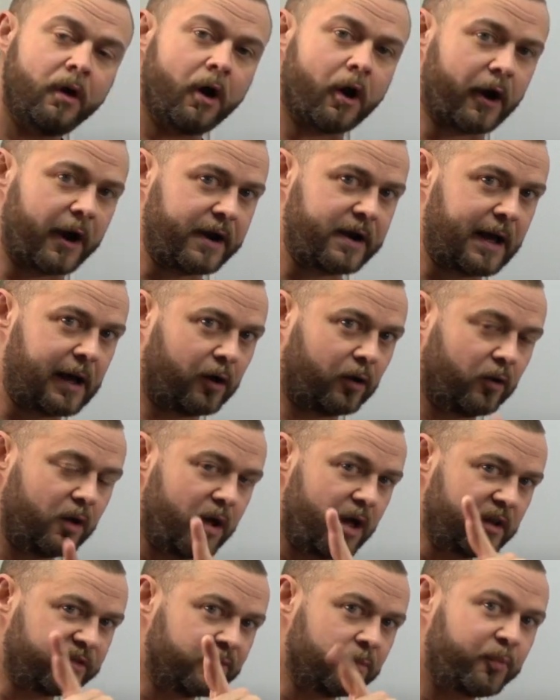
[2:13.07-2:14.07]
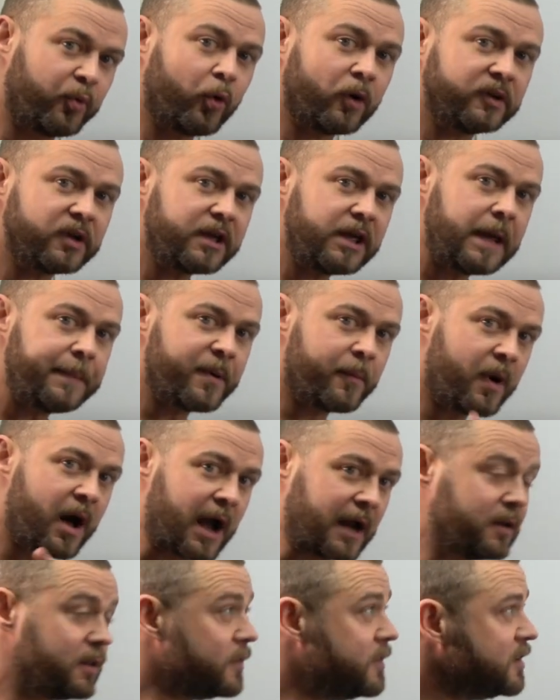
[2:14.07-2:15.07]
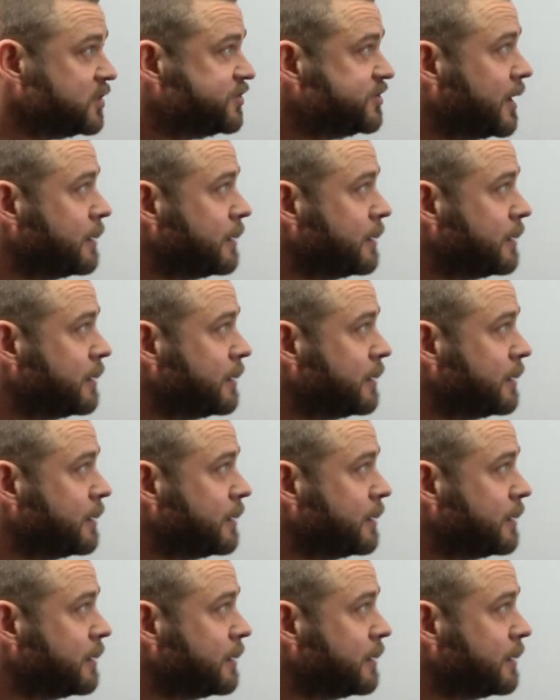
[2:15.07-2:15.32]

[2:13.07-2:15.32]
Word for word: All right, now it's important to keep in mind this